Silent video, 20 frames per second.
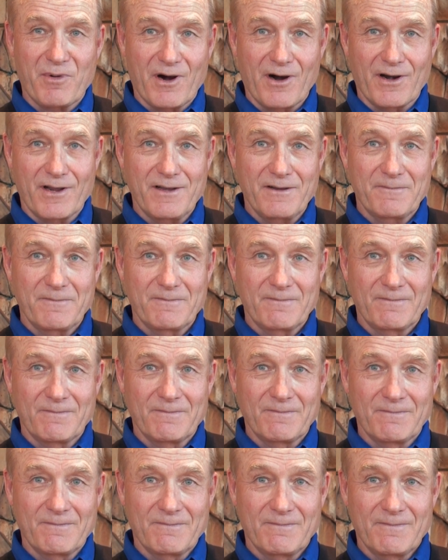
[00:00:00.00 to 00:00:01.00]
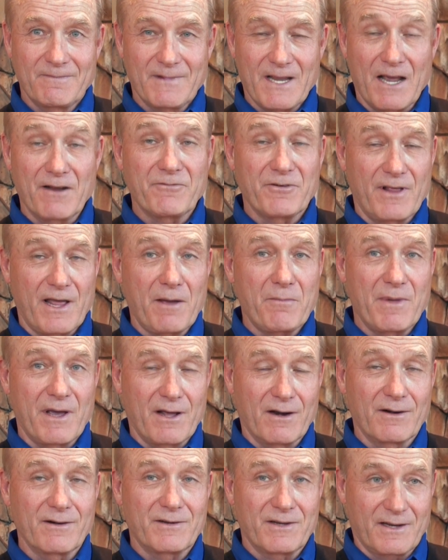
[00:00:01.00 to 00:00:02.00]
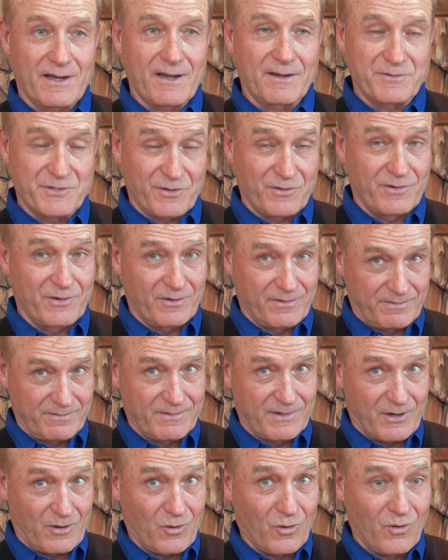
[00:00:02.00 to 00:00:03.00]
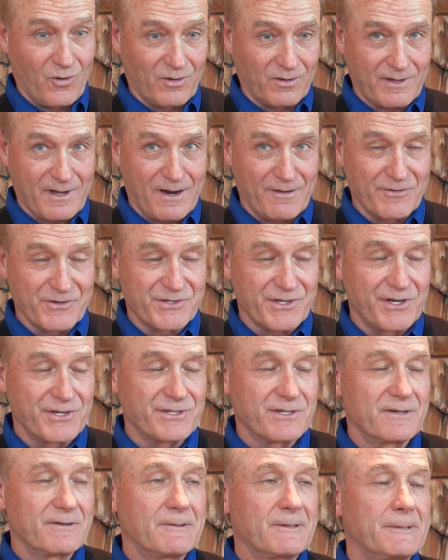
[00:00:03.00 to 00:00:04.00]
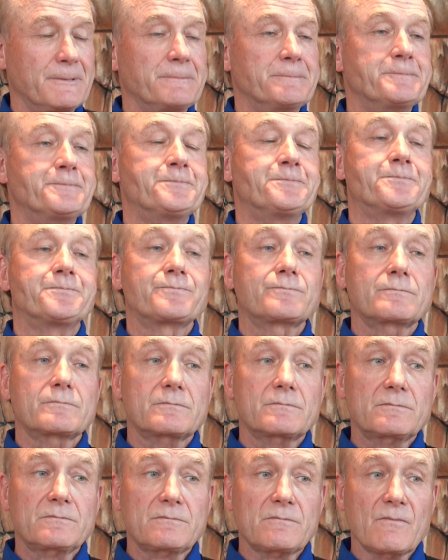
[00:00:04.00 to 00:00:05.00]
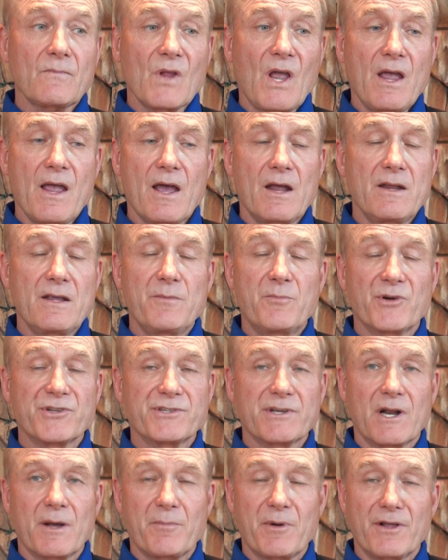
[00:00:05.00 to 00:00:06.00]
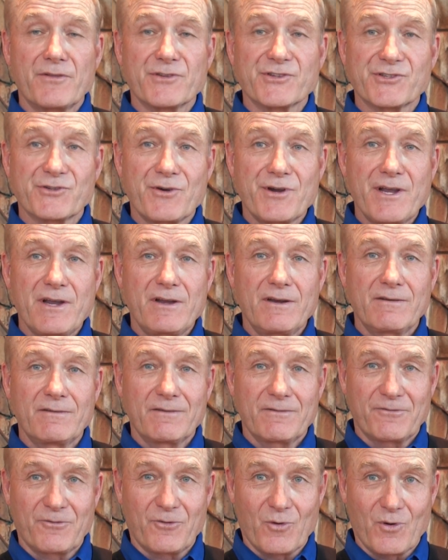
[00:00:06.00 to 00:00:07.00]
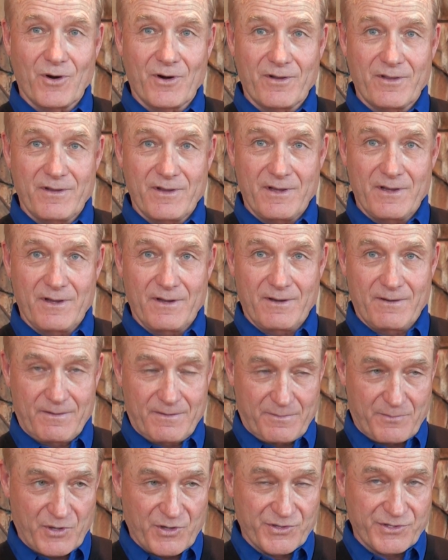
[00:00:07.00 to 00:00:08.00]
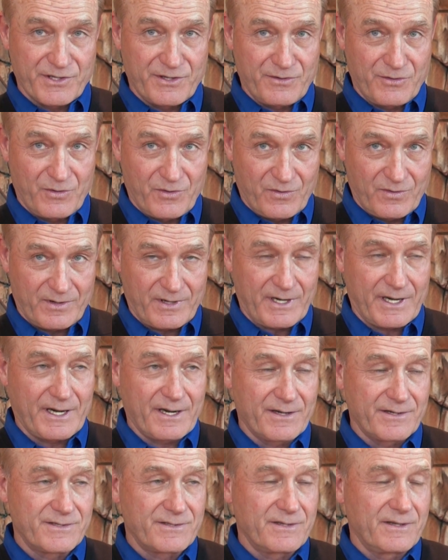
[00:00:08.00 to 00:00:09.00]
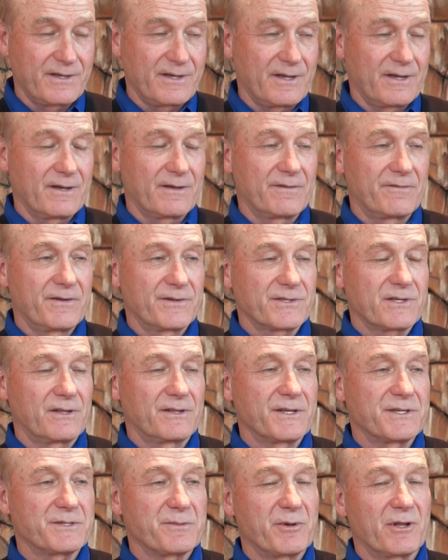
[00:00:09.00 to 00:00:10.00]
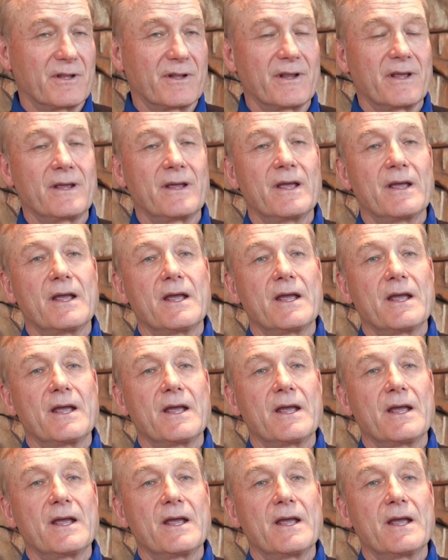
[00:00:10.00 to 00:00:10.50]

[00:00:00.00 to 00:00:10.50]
party, and for that matter, to capture the, the whole conversation. And he puts it up on the screen for the person who has the uh, physical disability